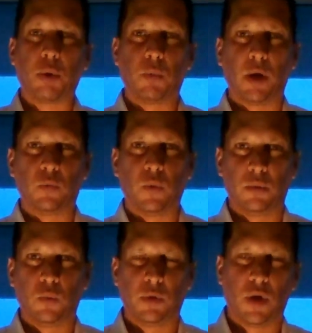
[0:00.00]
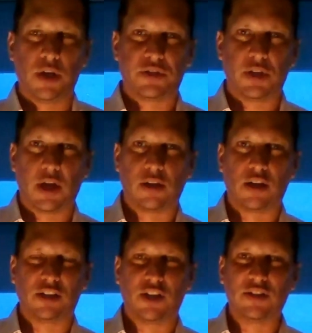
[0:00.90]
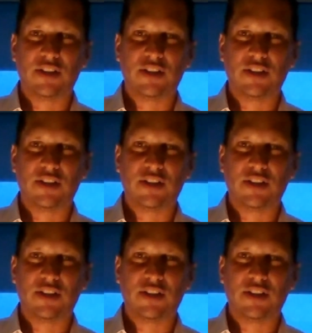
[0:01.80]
Well, when was that? How long ago?